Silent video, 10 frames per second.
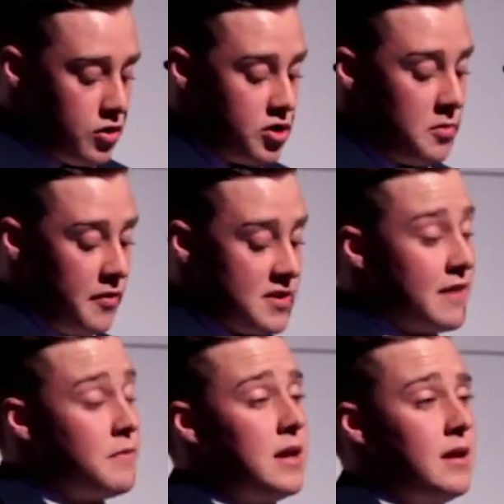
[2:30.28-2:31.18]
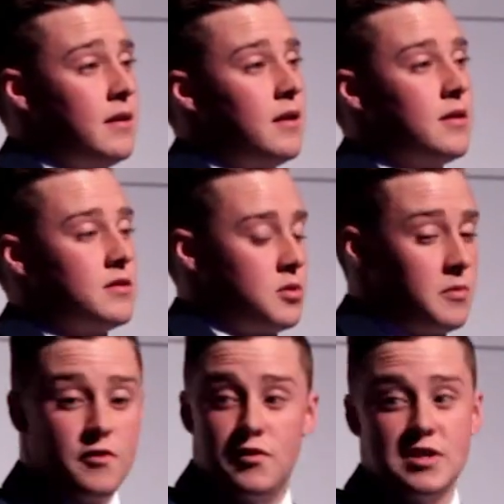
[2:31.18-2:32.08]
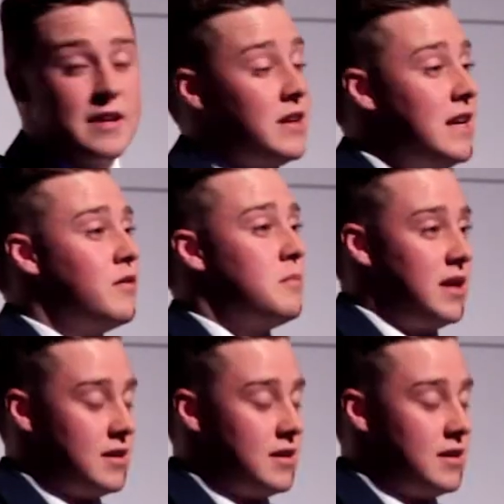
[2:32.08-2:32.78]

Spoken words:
Some of us have even